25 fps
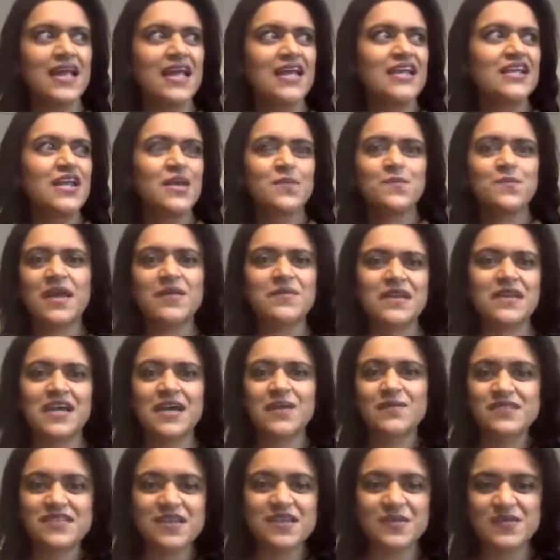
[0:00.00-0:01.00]
you know, maybe
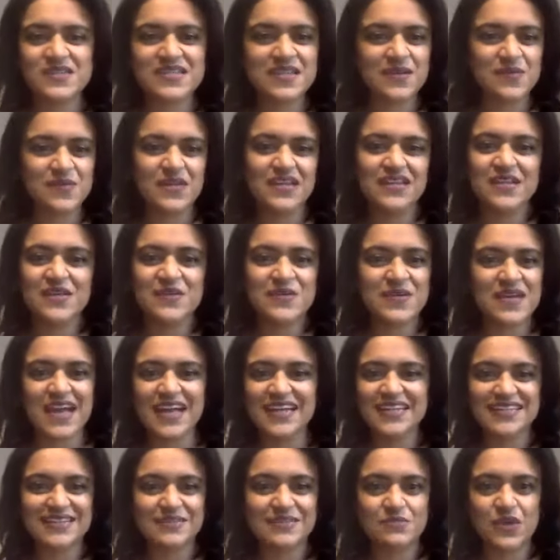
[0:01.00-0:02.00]
comes up with something that we
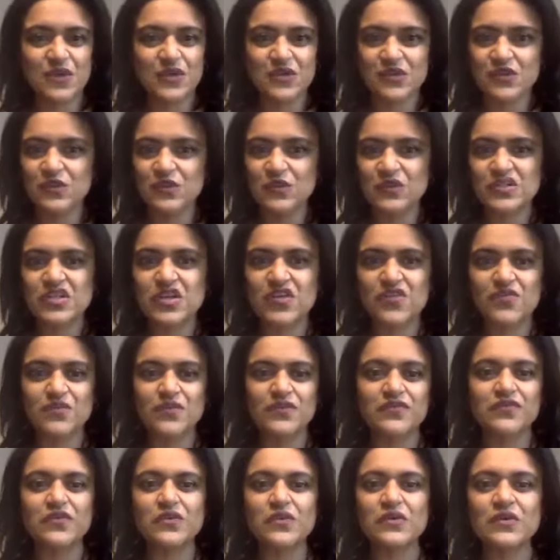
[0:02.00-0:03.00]
hadn't both thought of
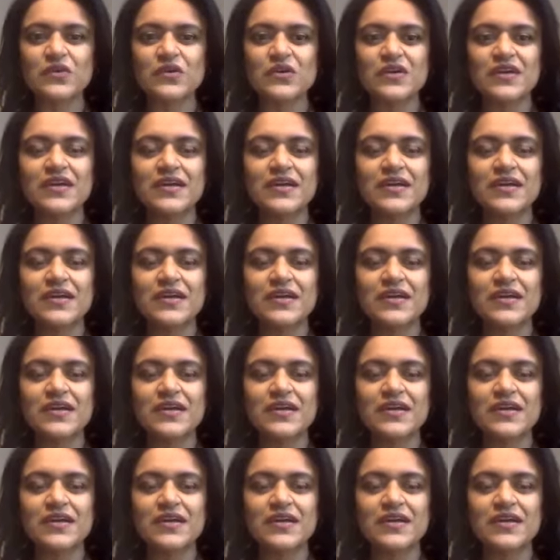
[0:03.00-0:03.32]
before.